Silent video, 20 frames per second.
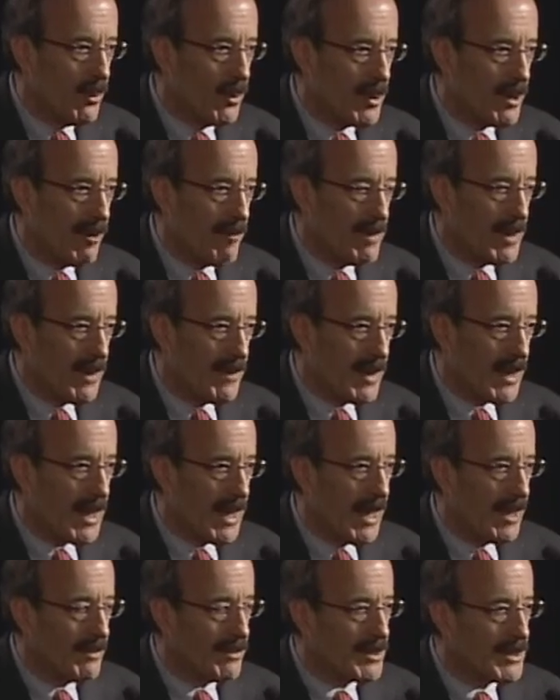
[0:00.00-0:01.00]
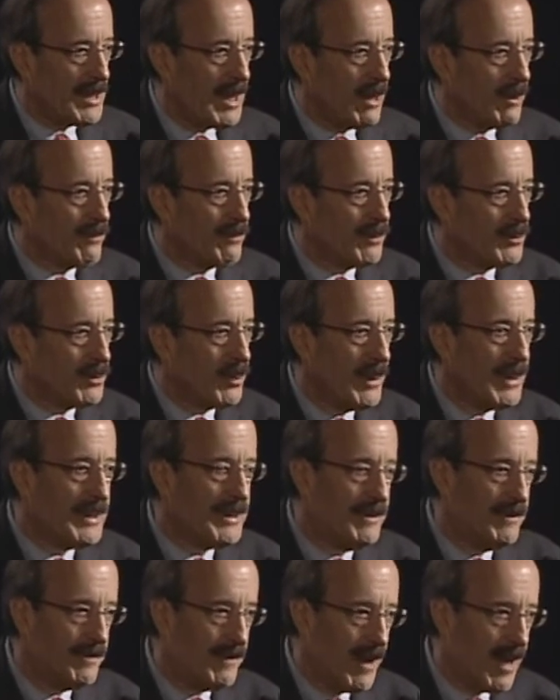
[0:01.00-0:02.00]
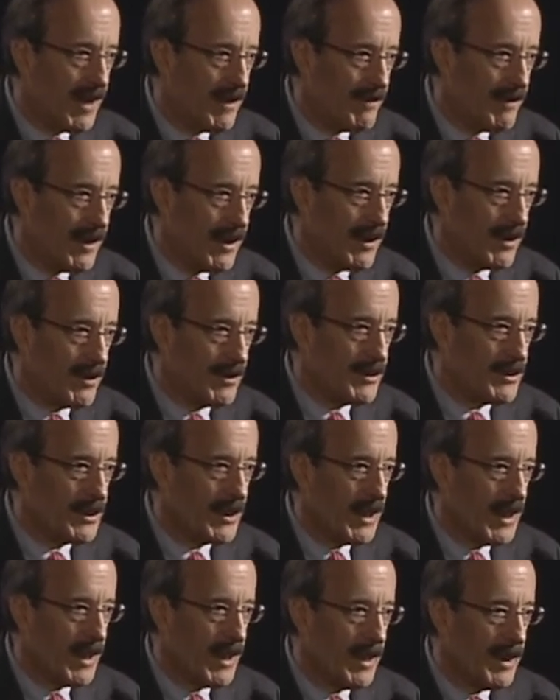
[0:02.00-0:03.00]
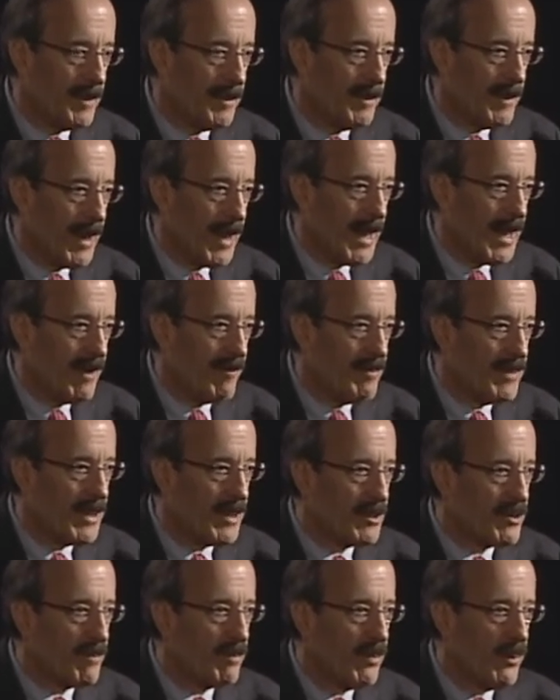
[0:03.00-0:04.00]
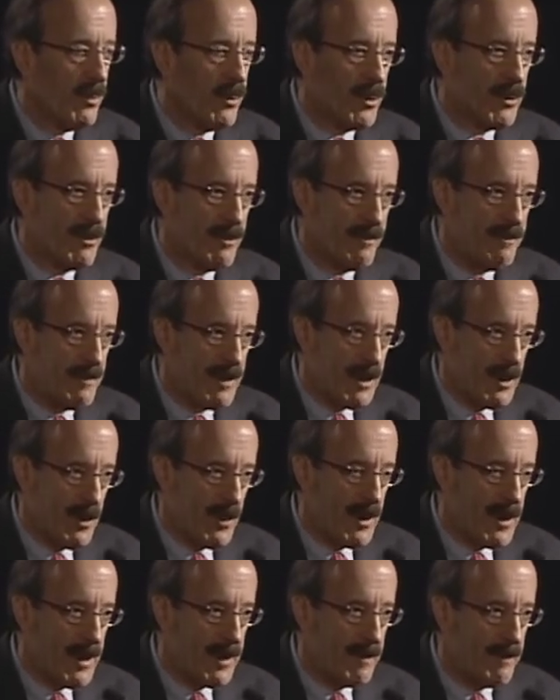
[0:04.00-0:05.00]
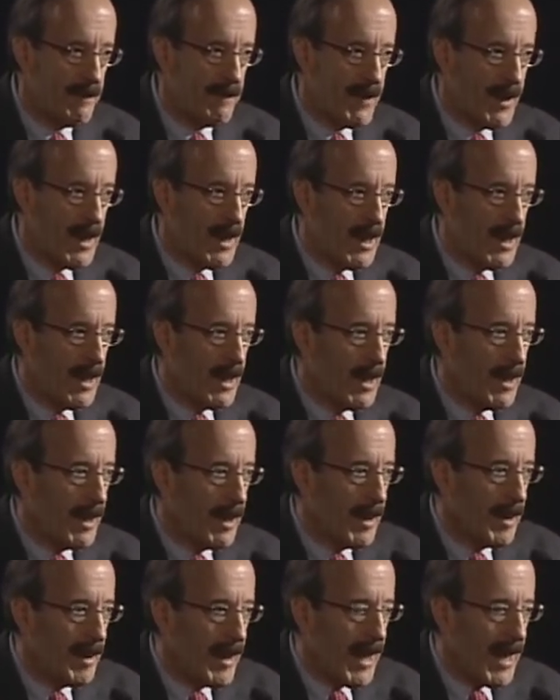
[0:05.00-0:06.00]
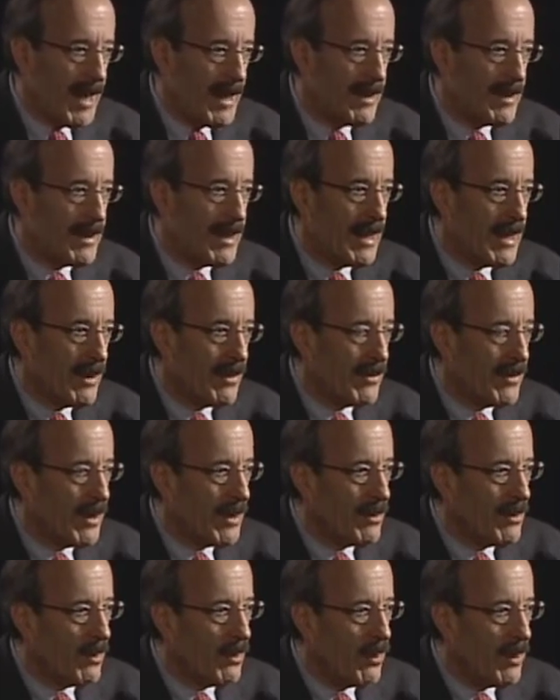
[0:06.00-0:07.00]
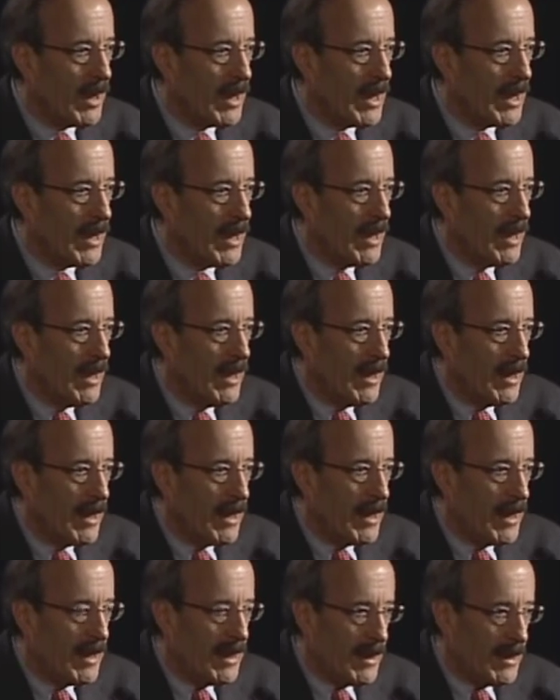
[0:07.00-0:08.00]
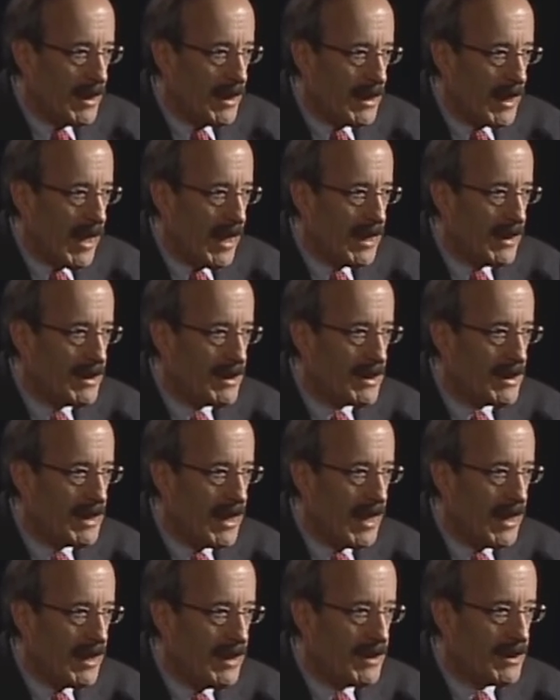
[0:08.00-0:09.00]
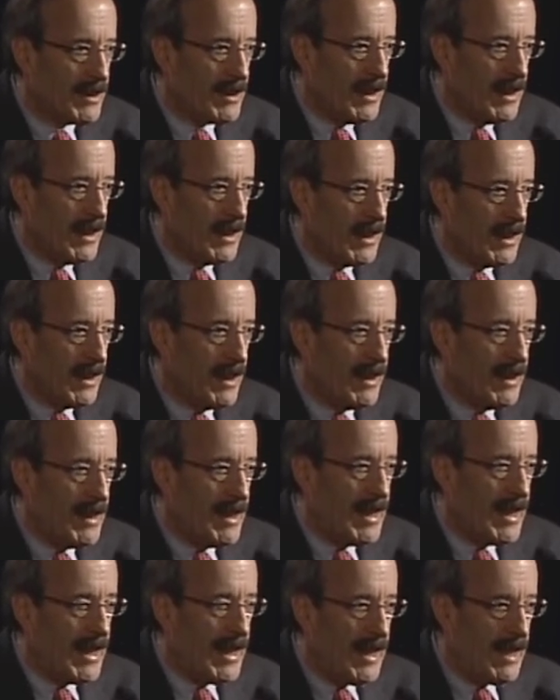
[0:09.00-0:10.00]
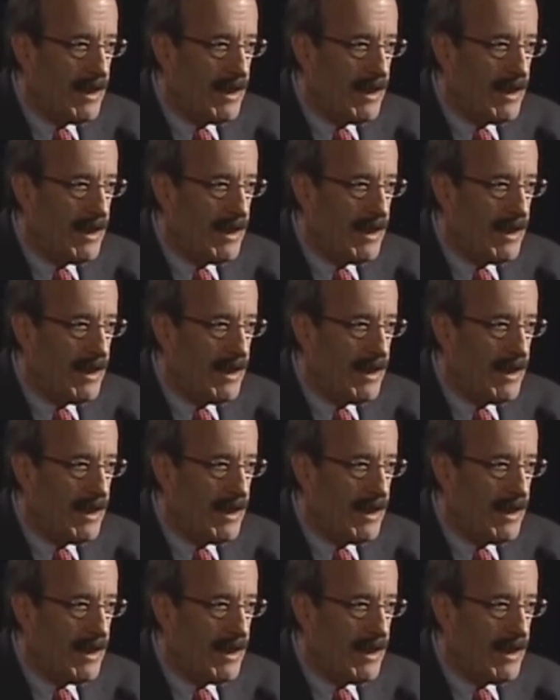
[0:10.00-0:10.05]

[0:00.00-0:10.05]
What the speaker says: I've been in the Congress now for 25 years. I have been a supporter of VOA. I think that we in the United States need